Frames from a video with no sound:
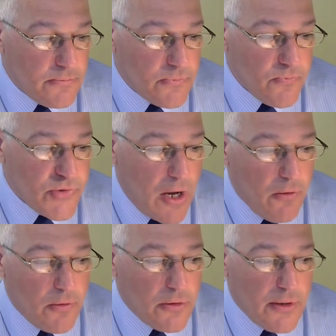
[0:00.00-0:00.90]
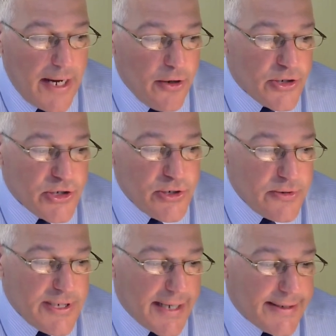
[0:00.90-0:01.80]
So, layer 2
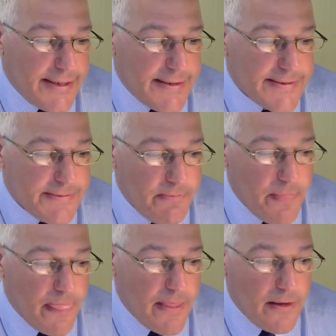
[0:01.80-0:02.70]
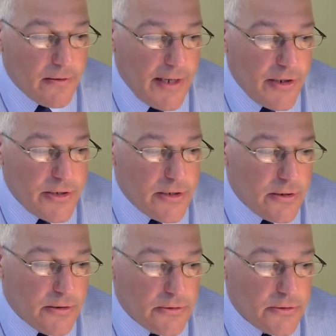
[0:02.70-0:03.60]
techniques. Layer
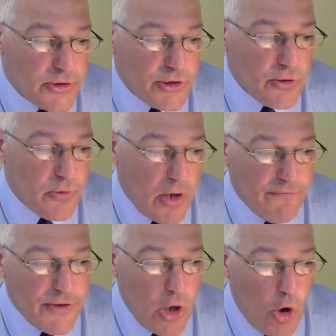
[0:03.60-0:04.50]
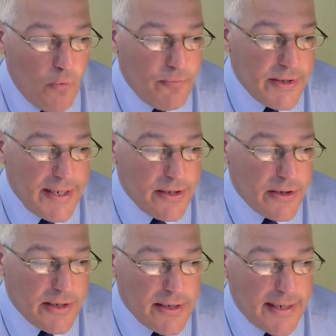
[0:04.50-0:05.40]
2 of the open
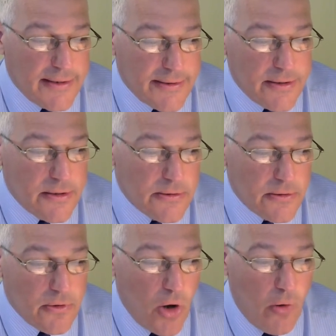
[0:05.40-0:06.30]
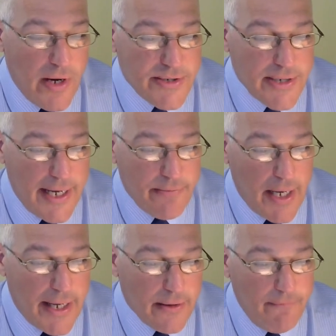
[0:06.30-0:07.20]
interconnected OSI
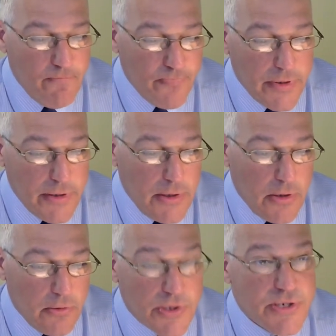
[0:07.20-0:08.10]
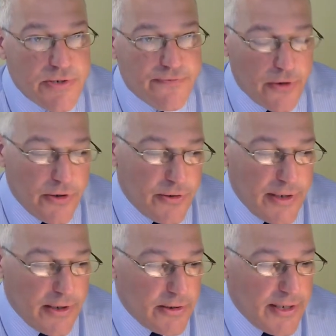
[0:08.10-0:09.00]
model, which is for your
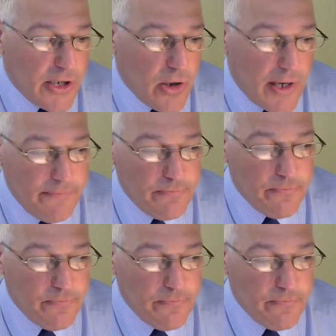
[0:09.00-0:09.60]
NIC card,